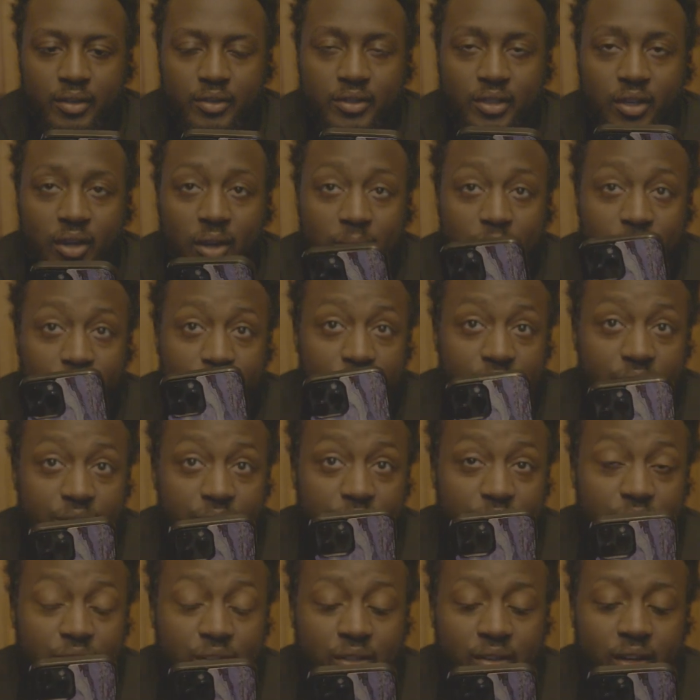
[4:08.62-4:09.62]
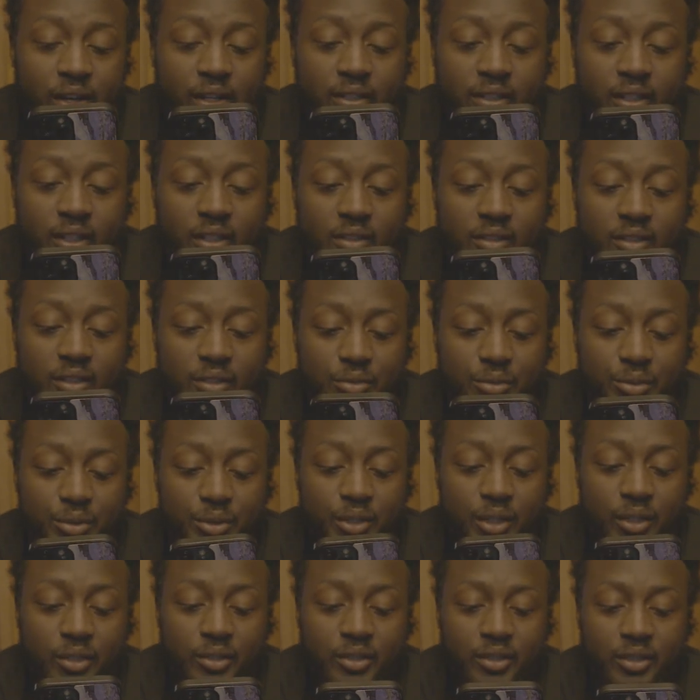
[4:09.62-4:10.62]
So I'm screen recording right now. So when
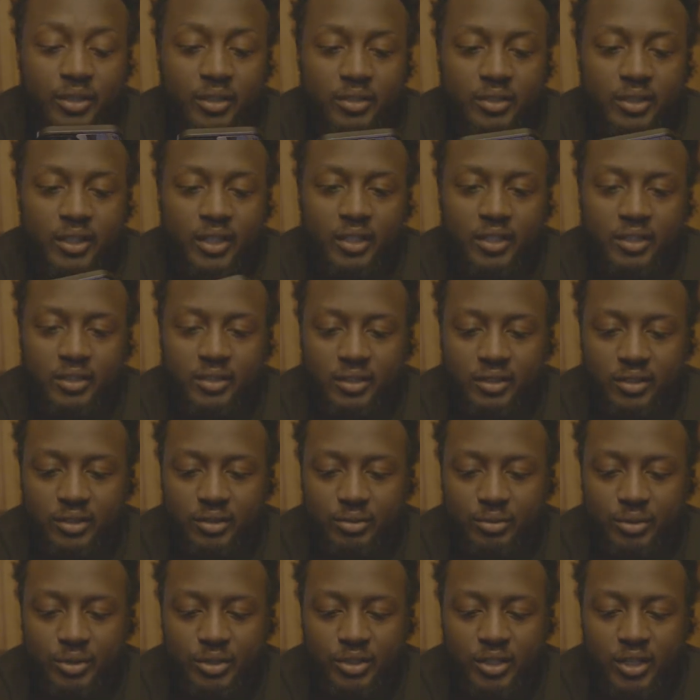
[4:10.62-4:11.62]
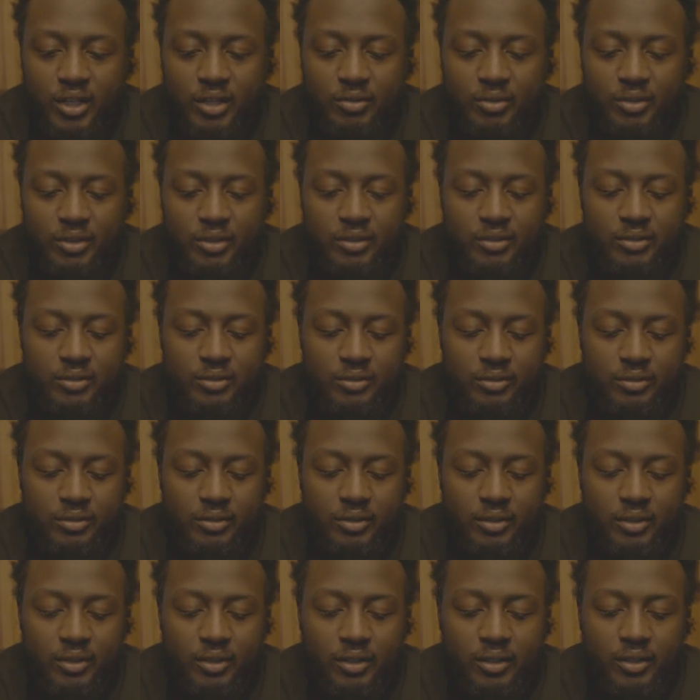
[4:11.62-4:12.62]
you go to your settings, this is what y'all want to do.
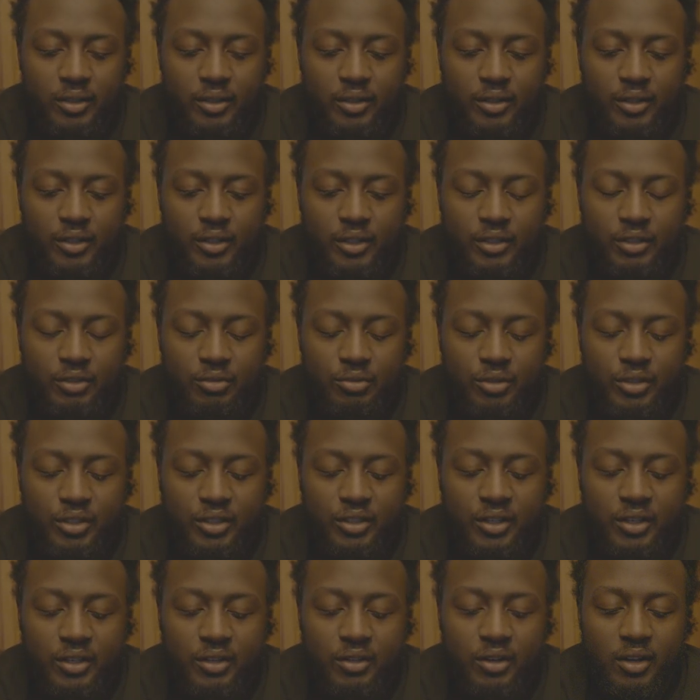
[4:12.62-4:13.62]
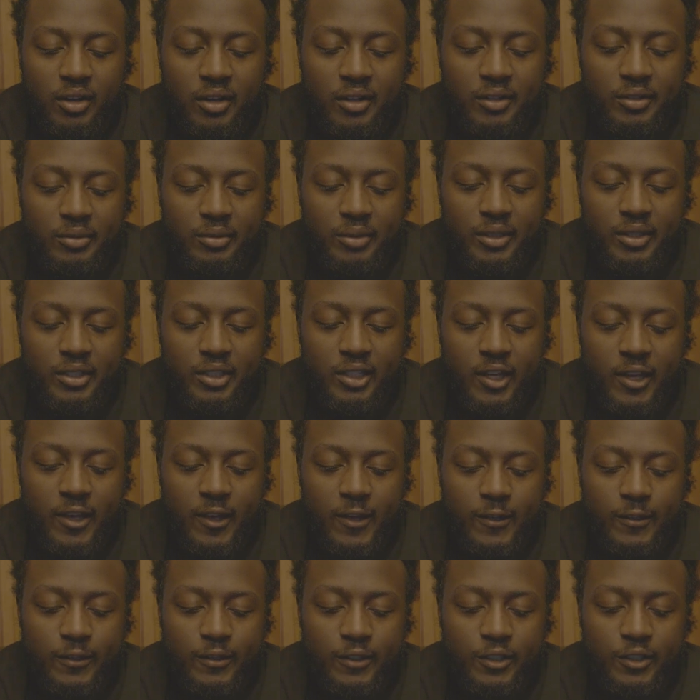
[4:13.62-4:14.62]
You want to go all the way
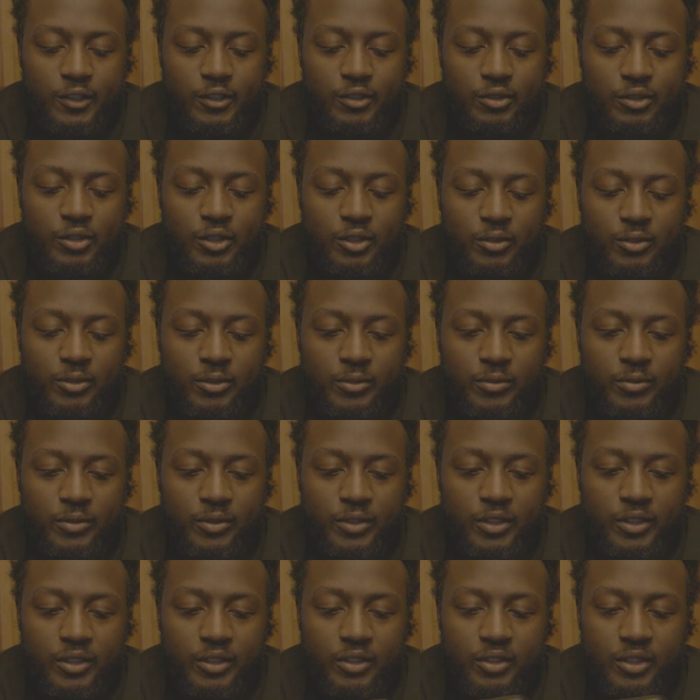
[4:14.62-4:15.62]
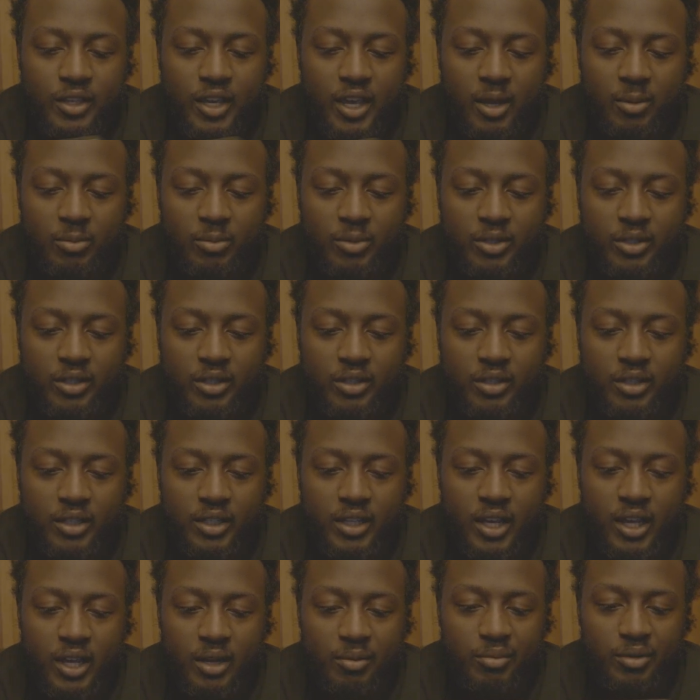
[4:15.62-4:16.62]
down till you go to video, camera. Go to
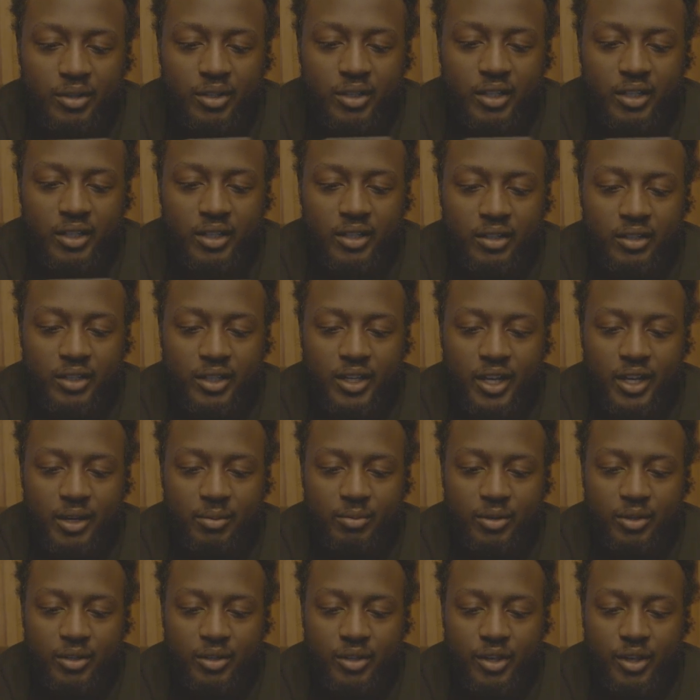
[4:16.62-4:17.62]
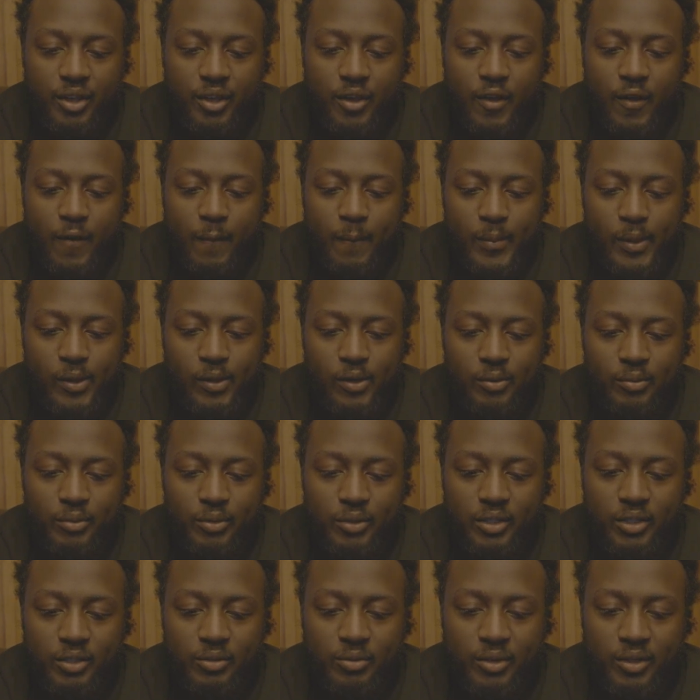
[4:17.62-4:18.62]
camera. Click on camera. Boom.
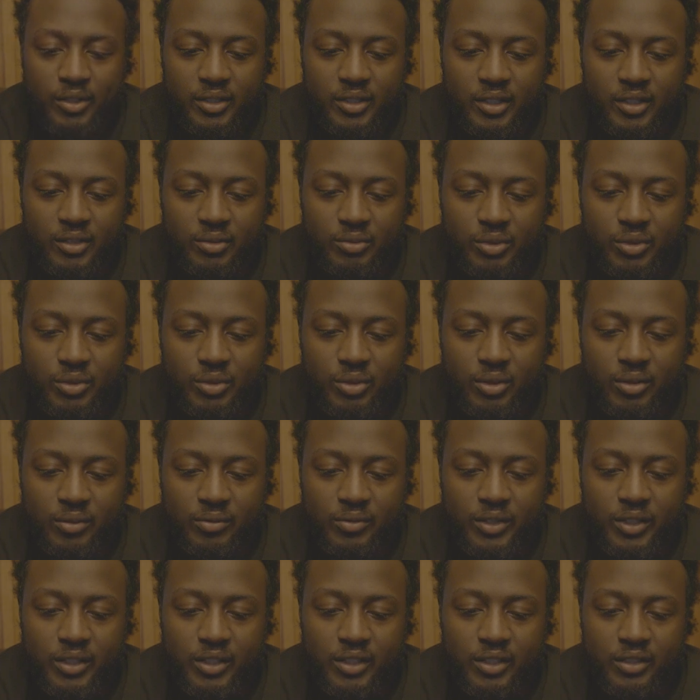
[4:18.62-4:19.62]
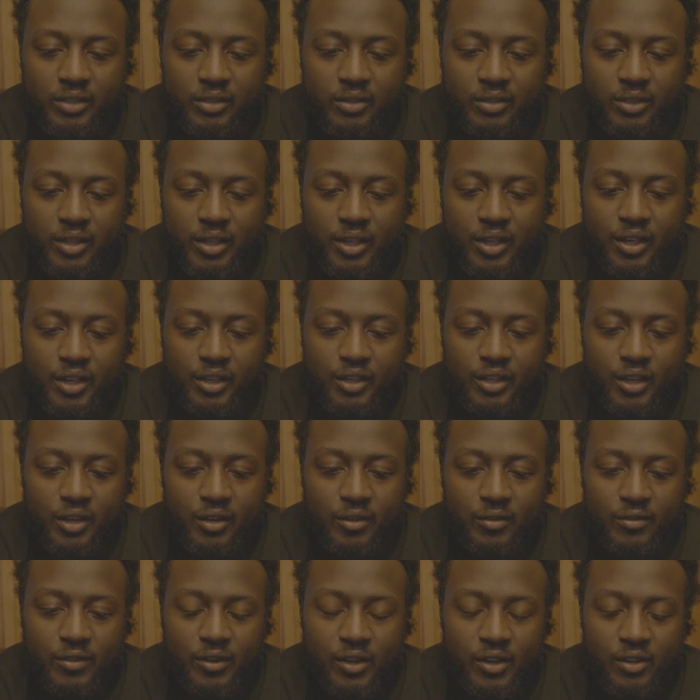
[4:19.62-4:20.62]
You see where it says record video.
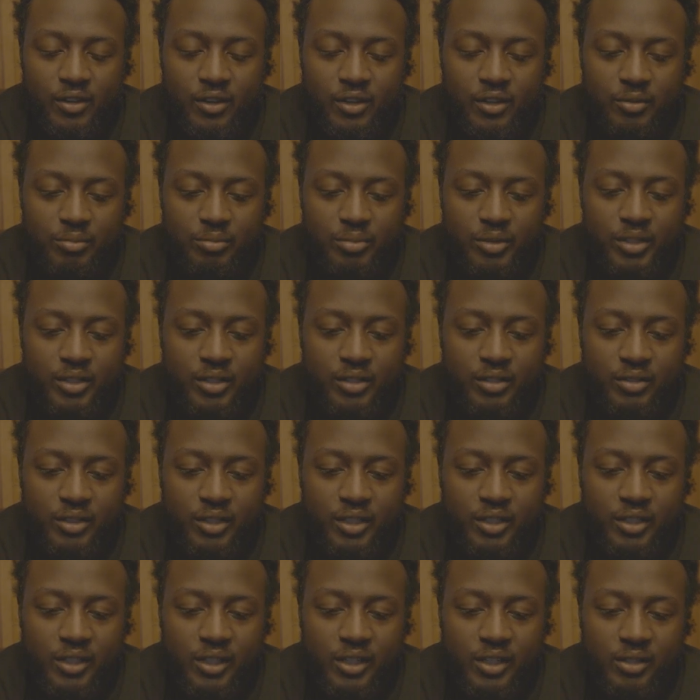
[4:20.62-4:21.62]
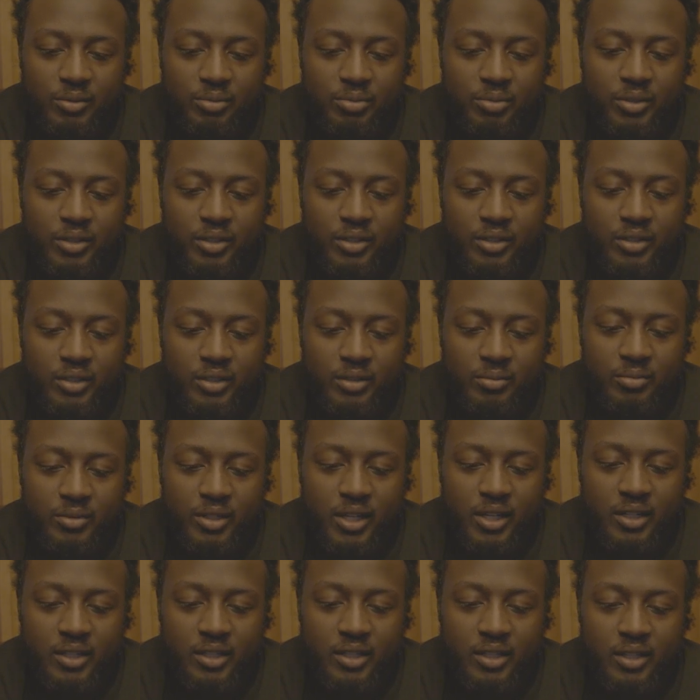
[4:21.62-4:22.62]
Your phone going to be on 1080p, something
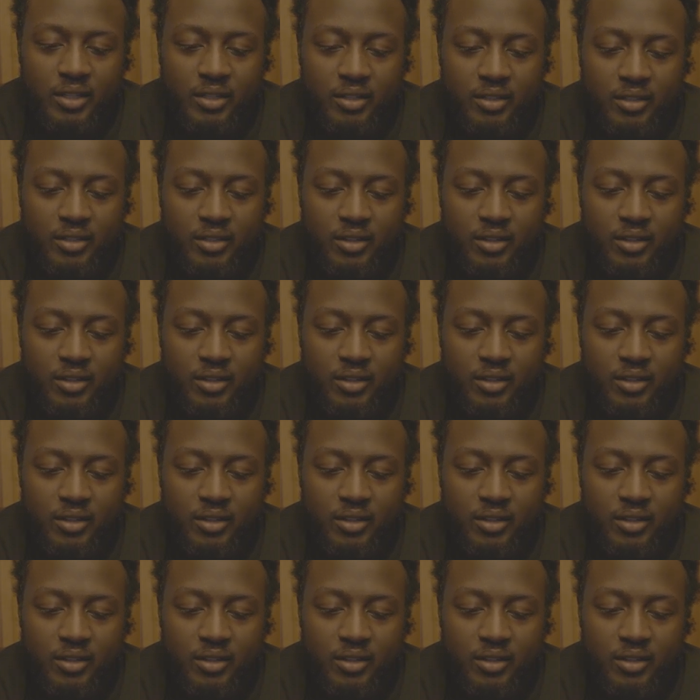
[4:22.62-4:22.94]
like that.